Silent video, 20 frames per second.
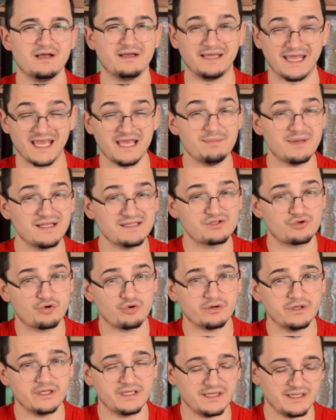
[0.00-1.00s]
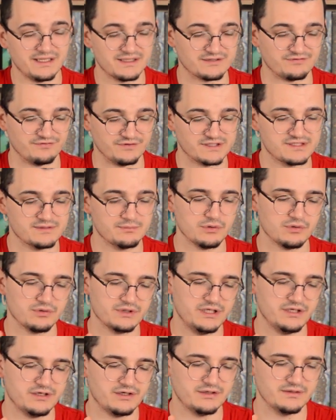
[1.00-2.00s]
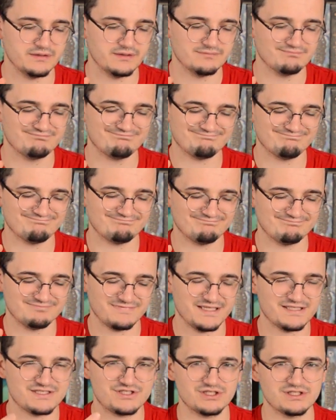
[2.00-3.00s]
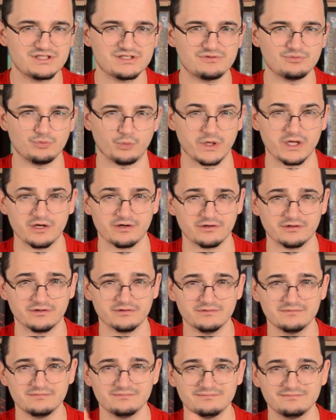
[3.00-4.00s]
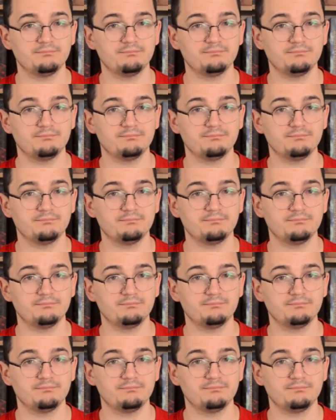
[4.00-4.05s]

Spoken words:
game end scoring is visible here, it's just weird.